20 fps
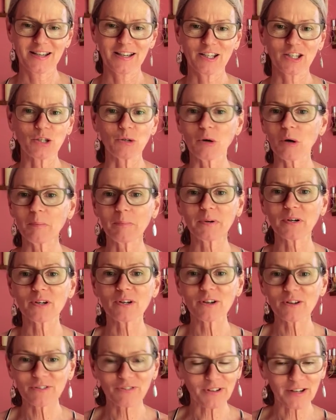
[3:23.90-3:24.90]
You are
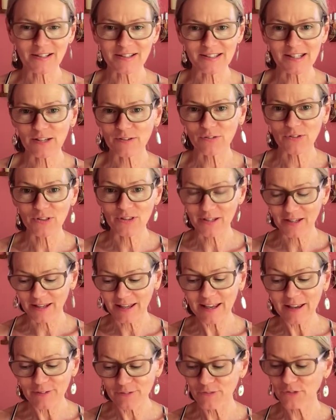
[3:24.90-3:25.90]
perfect even
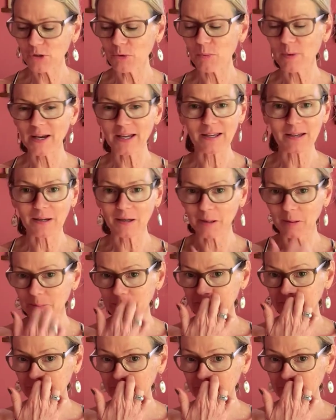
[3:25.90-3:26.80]
if you wake up